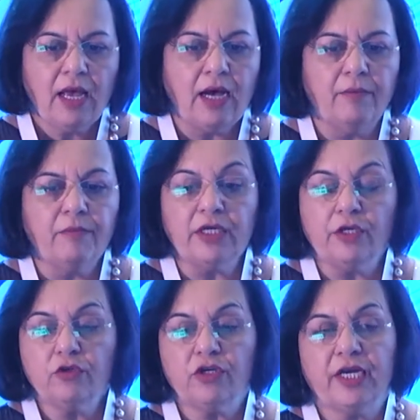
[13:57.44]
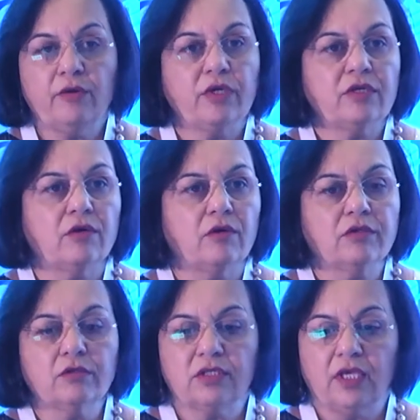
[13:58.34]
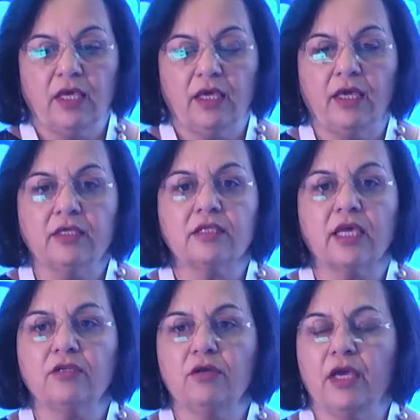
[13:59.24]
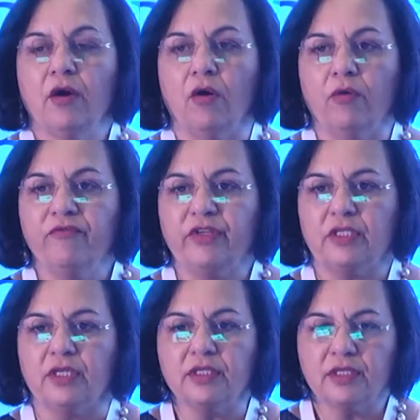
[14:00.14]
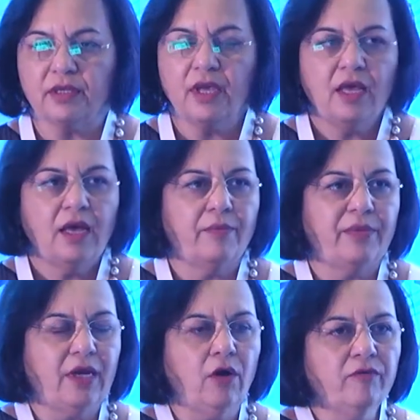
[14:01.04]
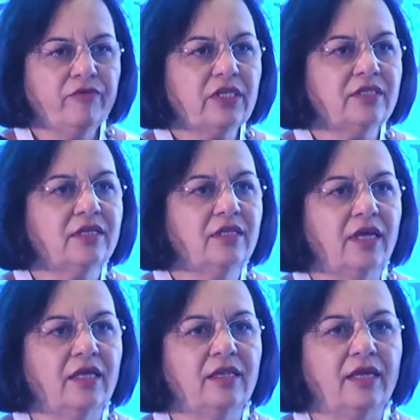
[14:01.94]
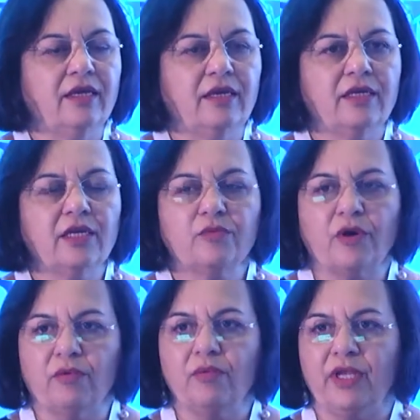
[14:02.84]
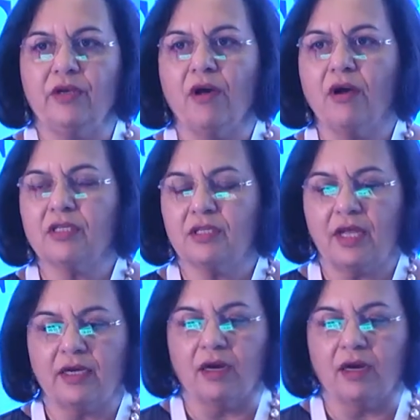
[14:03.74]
A new trend we're also seeing is scheduling home visits. I mean, home visits in India are probably not that